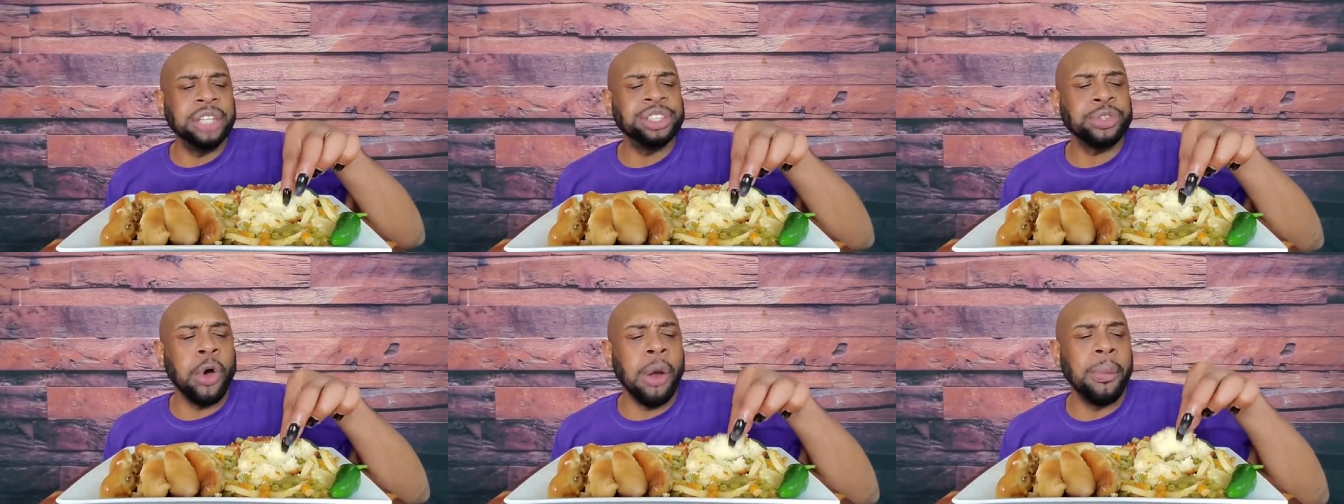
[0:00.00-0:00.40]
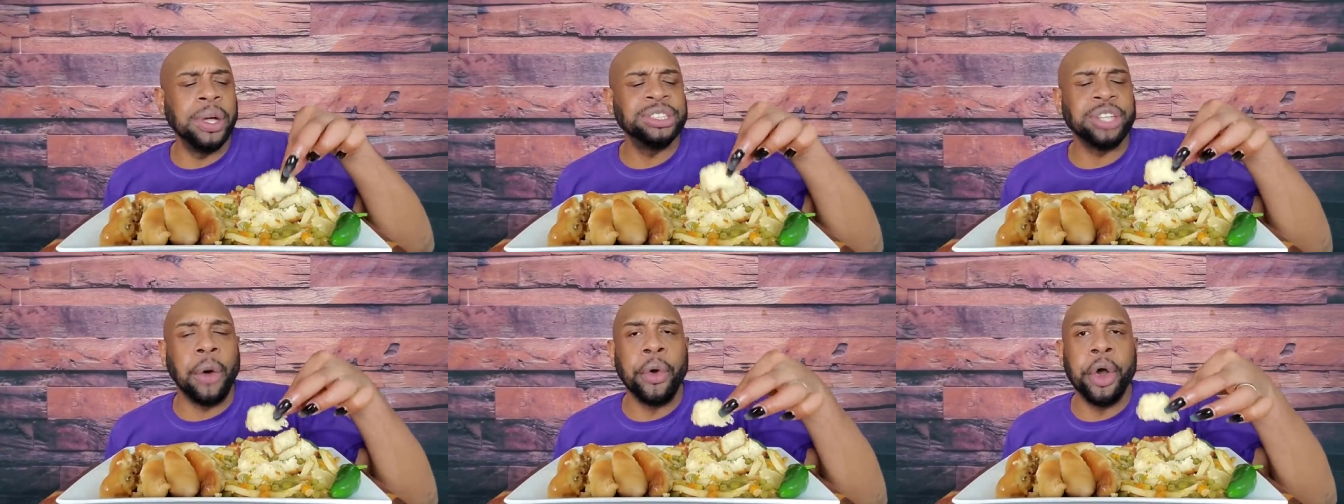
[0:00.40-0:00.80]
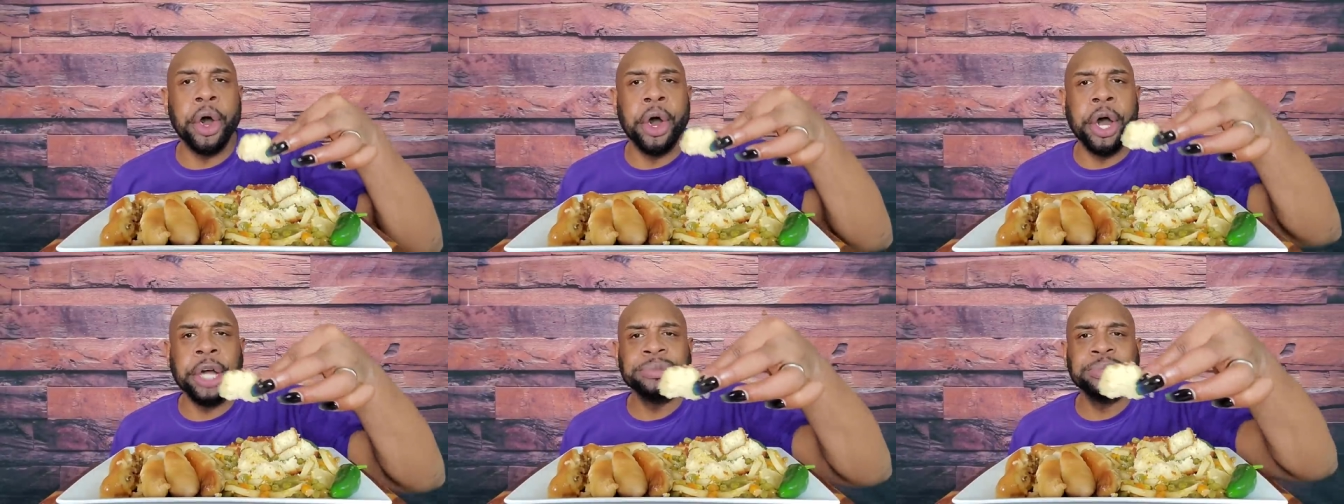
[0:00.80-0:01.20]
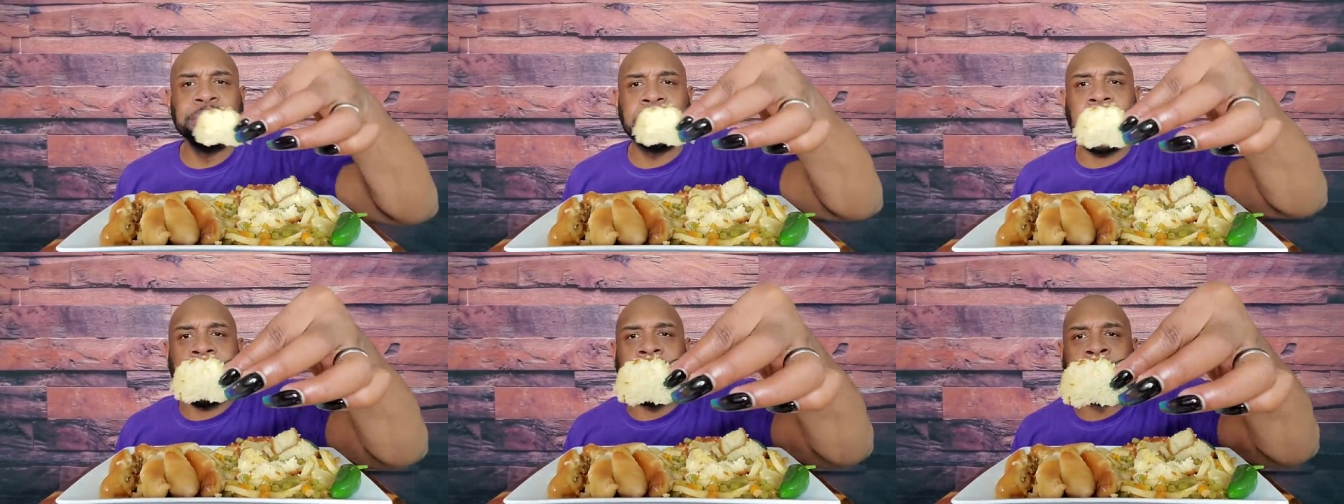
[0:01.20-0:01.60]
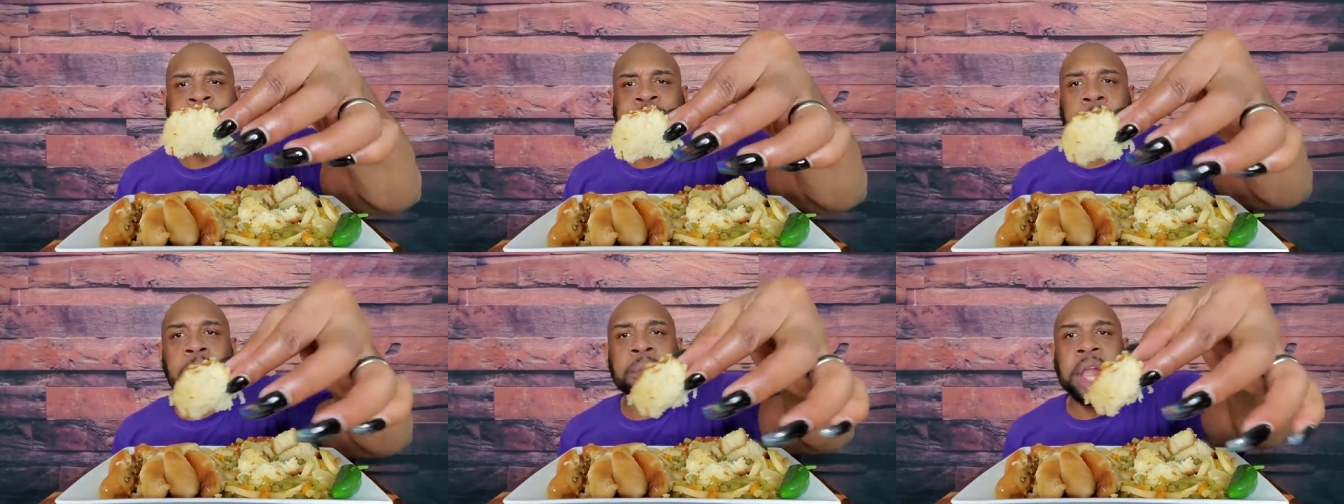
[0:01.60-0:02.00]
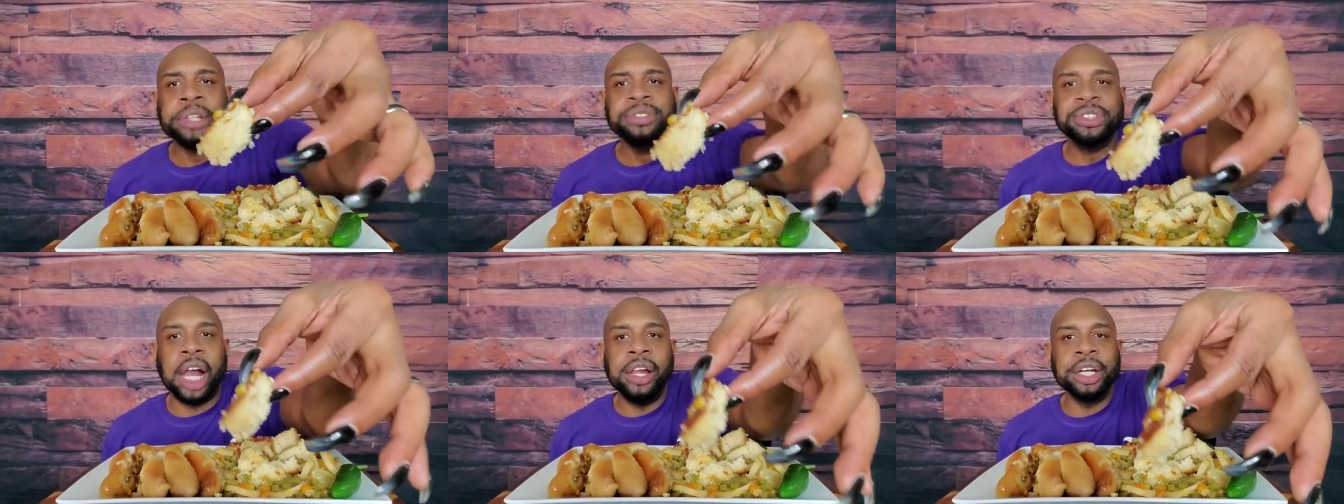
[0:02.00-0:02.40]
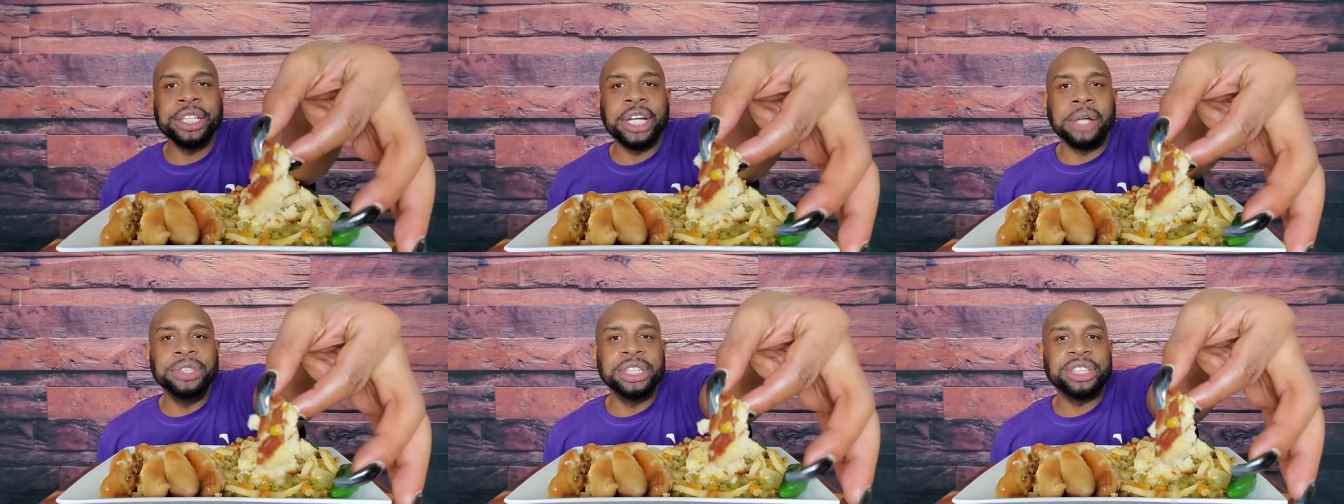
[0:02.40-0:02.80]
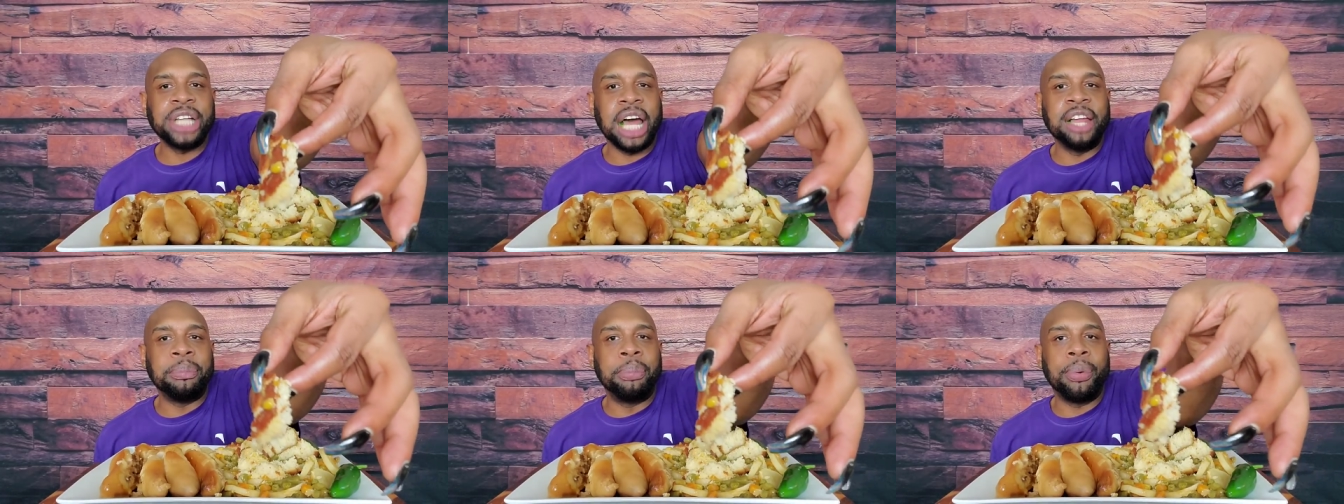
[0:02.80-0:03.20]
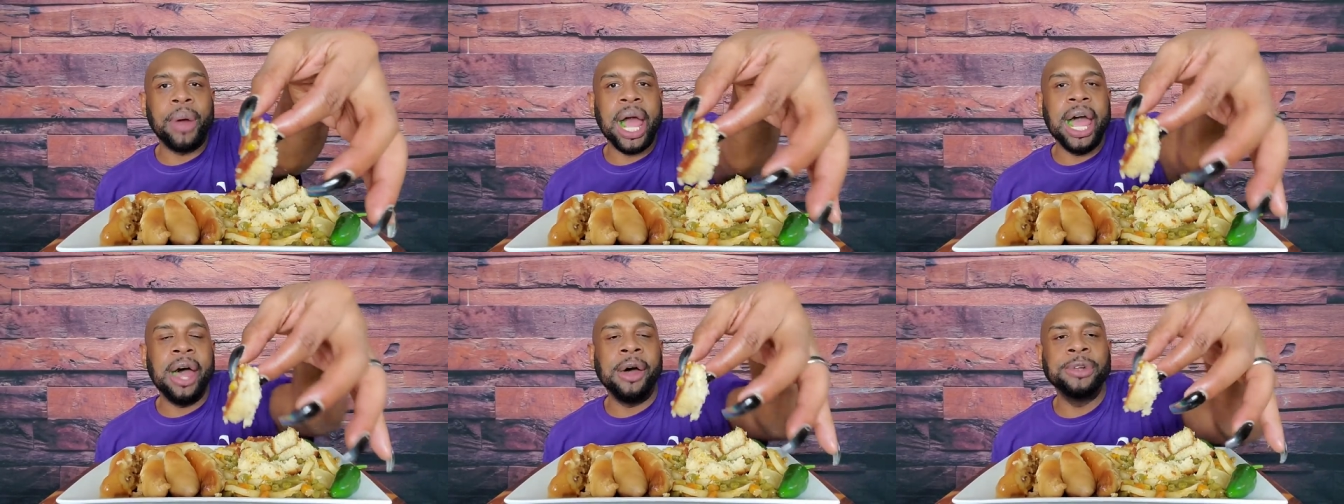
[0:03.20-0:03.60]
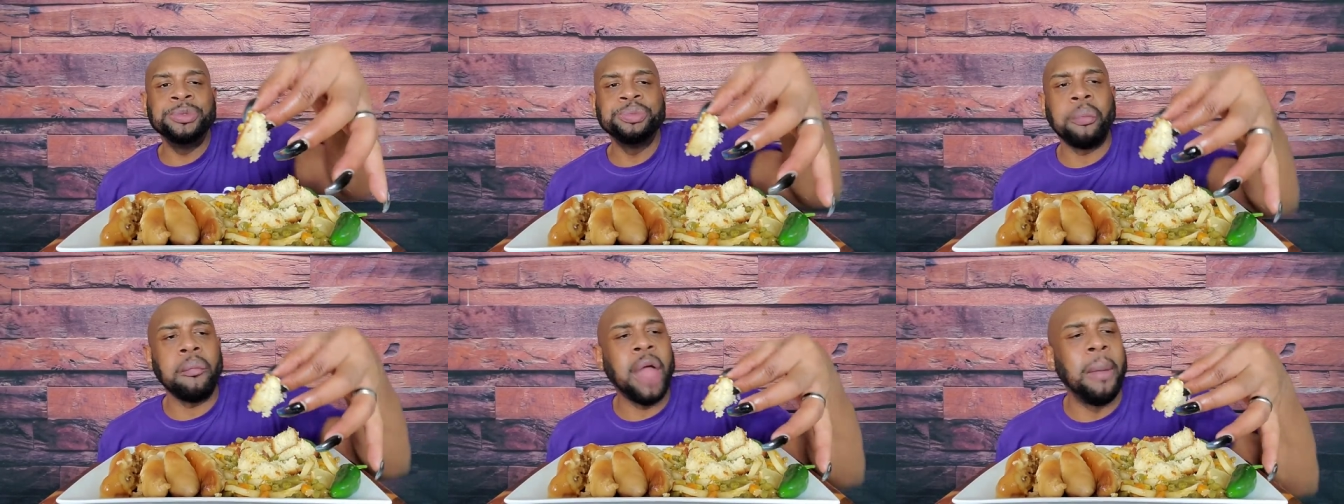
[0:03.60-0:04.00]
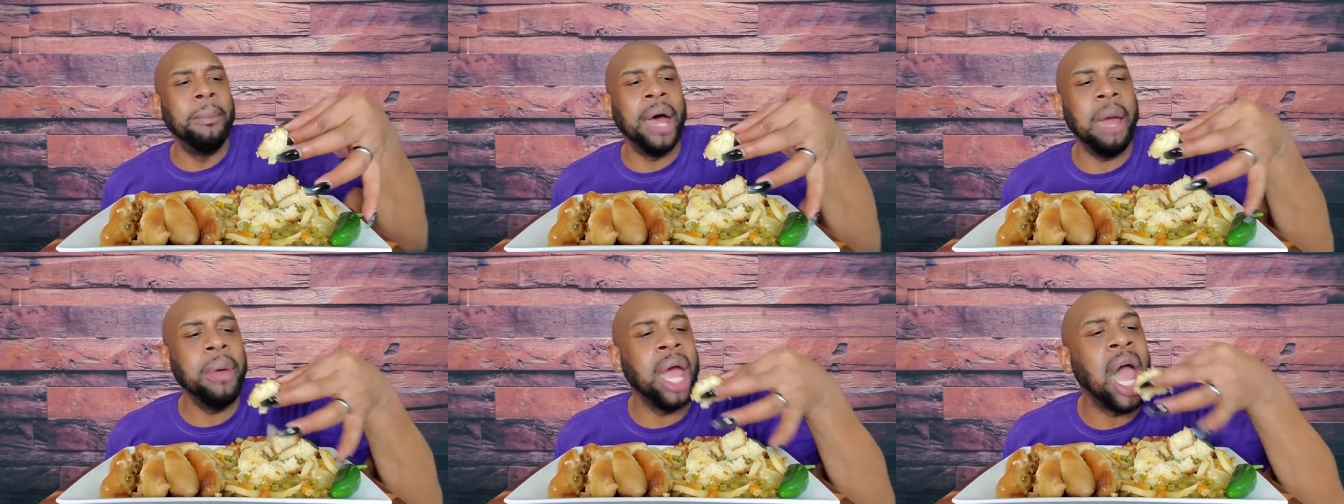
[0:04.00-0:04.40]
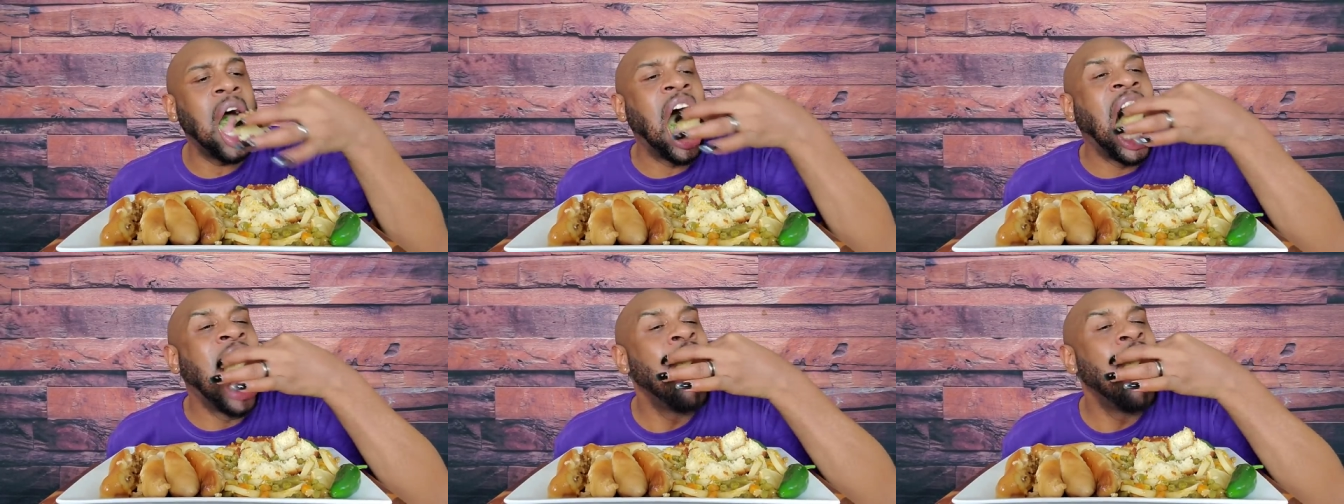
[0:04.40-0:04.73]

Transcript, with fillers: this cornbread so good. Look at it. Now look at it on this side. It's brown. Baby.